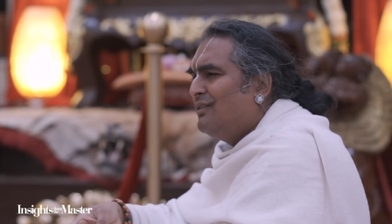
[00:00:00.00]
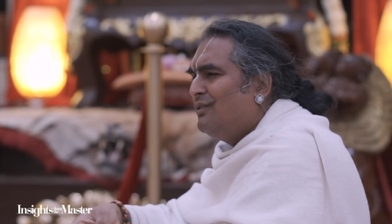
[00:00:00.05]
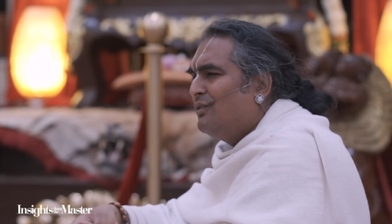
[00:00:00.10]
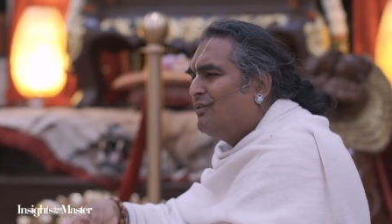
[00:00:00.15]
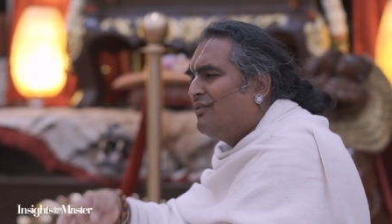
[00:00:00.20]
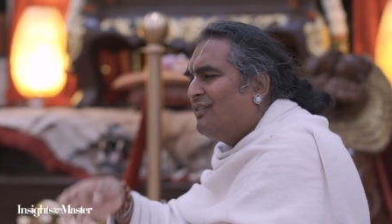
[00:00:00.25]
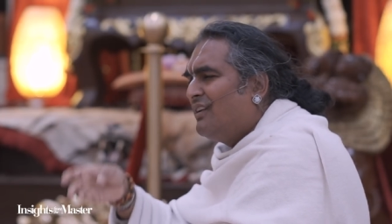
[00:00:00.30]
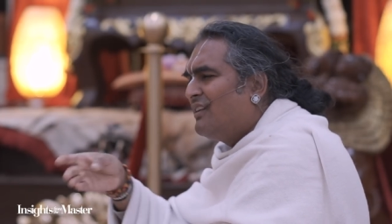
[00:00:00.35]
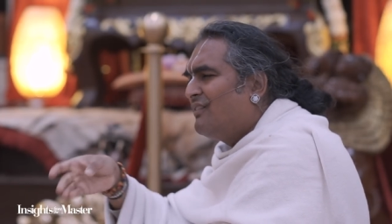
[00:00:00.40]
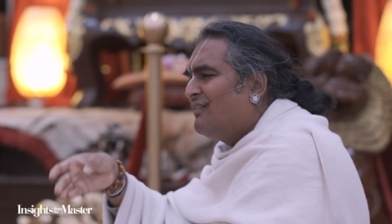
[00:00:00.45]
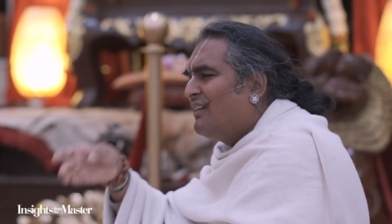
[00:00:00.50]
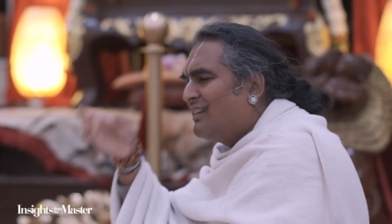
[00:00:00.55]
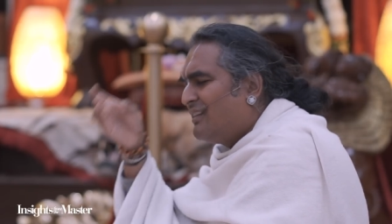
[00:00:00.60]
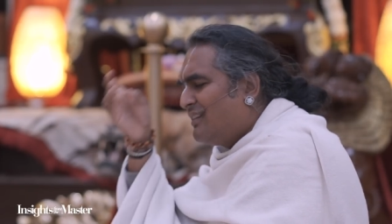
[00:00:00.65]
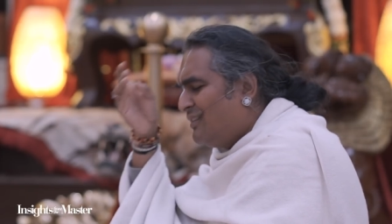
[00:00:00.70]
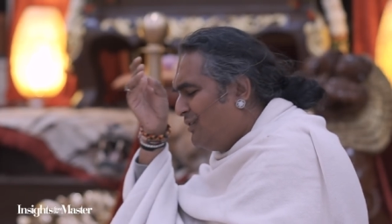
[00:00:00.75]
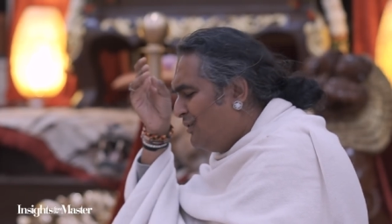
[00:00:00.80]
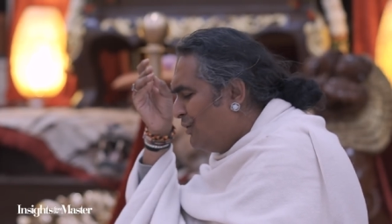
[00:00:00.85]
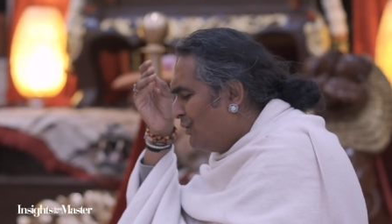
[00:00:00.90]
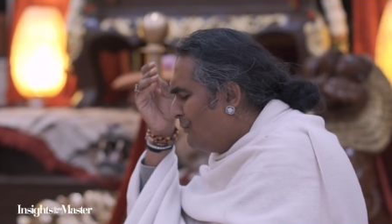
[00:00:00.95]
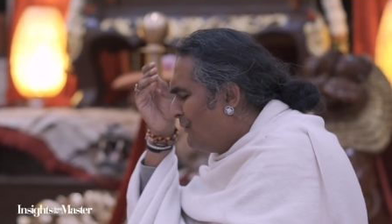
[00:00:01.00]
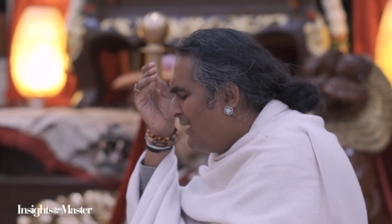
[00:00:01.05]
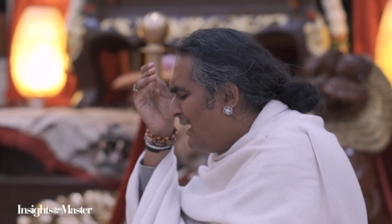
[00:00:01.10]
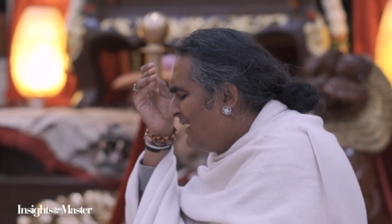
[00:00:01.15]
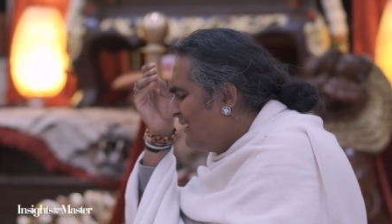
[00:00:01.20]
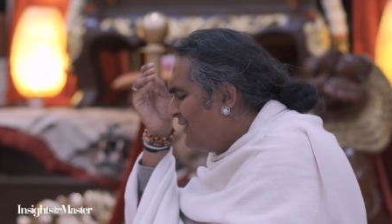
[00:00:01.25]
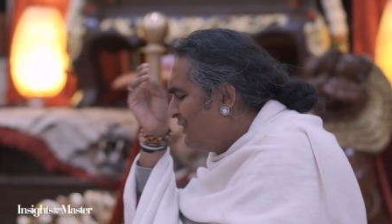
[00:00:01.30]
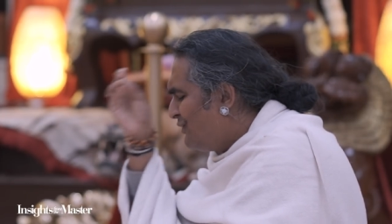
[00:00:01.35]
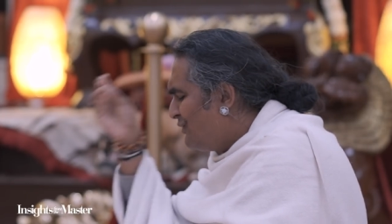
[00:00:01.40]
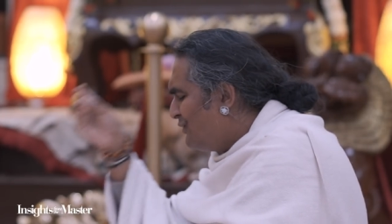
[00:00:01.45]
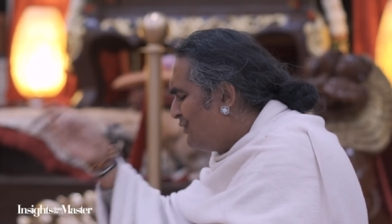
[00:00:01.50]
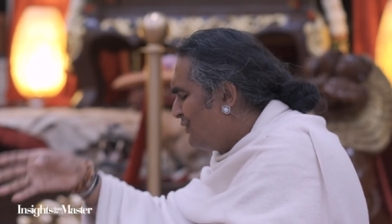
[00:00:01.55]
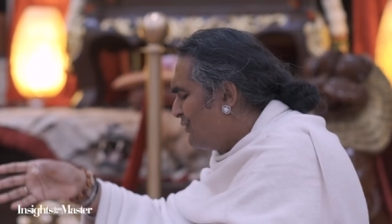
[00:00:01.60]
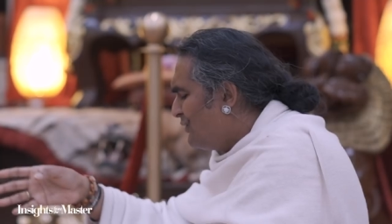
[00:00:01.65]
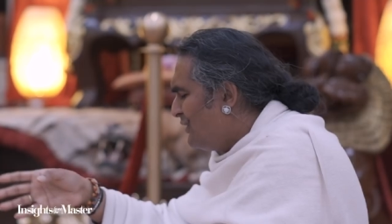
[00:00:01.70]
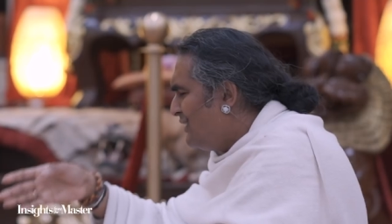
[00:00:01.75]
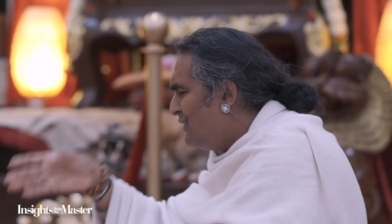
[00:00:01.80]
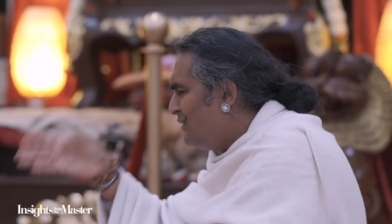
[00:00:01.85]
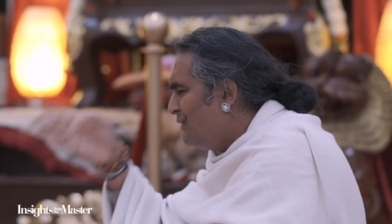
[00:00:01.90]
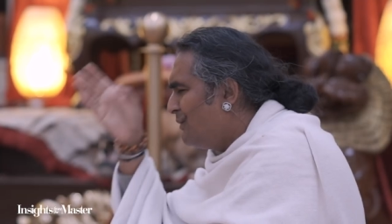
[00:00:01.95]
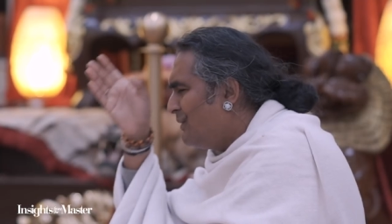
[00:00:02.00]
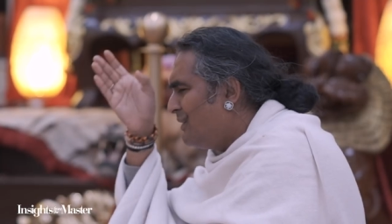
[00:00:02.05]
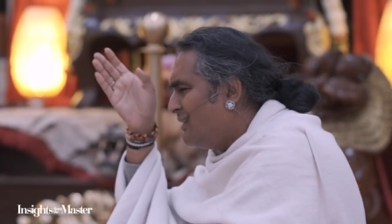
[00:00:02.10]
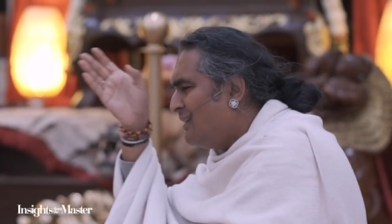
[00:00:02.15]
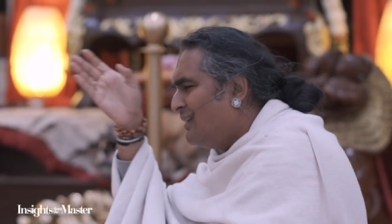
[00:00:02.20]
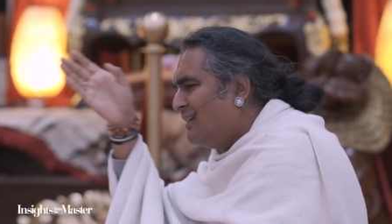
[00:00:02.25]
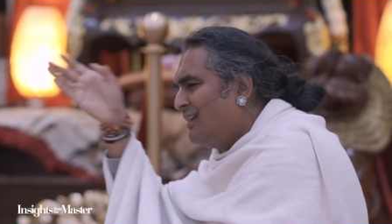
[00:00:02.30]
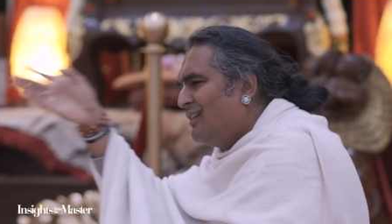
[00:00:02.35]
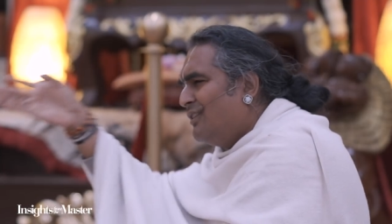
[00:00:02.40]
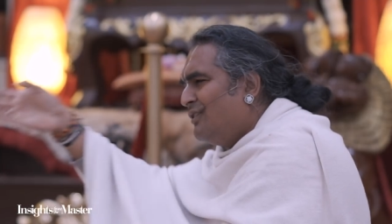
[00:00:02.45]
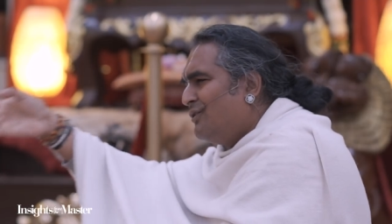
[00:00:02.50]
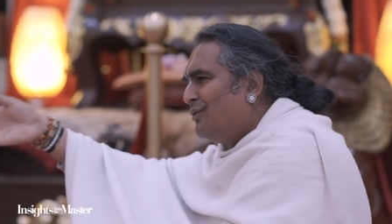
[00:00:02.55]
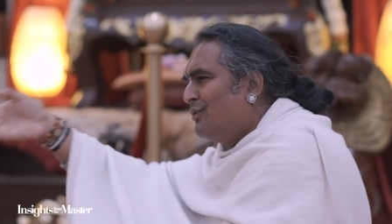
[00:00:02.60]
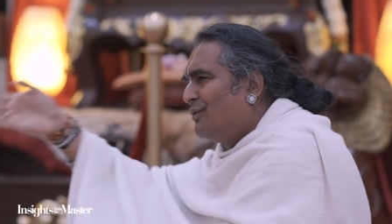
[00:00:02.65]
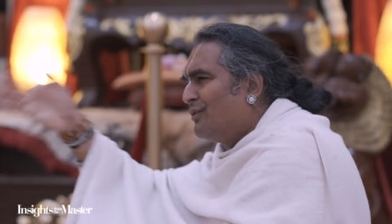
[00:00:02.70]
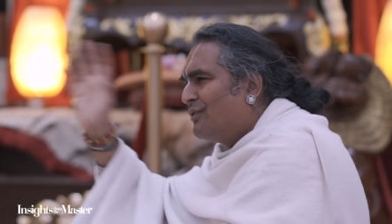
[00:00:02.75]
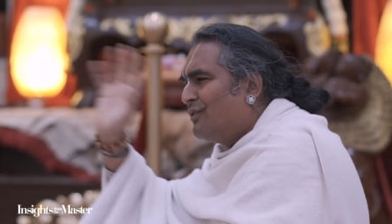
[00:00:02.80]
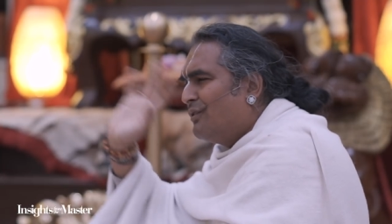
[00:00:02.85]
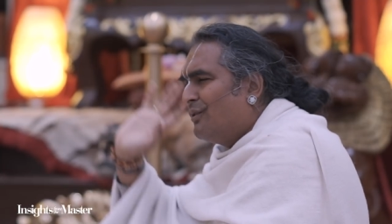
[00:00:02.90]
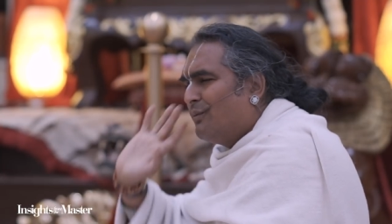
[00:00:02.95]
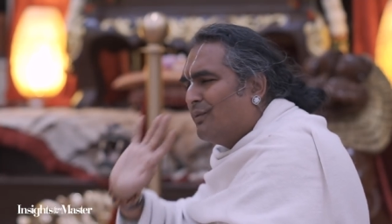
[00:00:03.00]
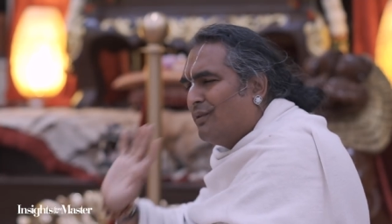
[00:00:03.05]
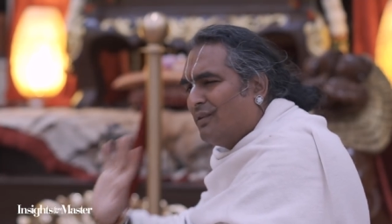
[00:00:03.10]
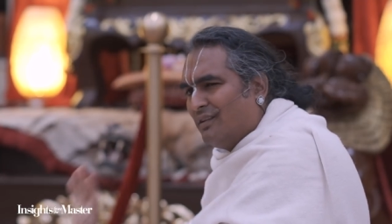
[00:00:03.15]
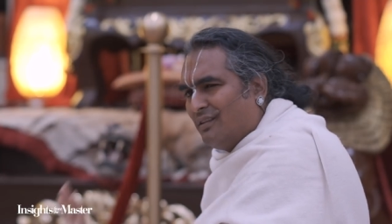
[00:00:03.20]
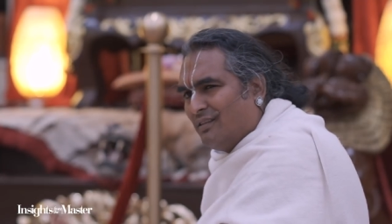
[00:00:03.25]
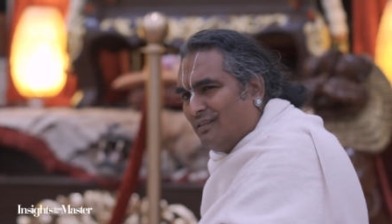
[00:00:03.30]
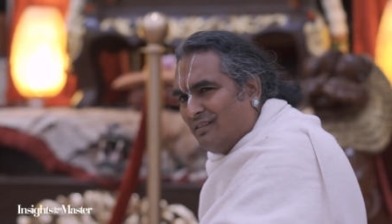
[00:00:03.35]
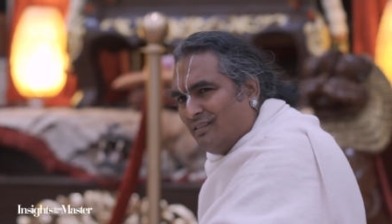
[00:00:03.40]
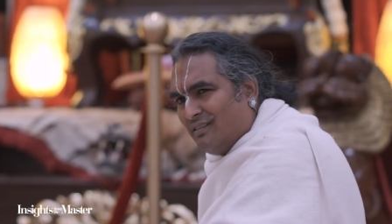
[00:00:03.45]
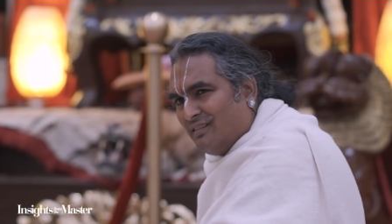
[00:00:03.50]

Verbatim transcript: you think that your mind is too great, you will choose the world.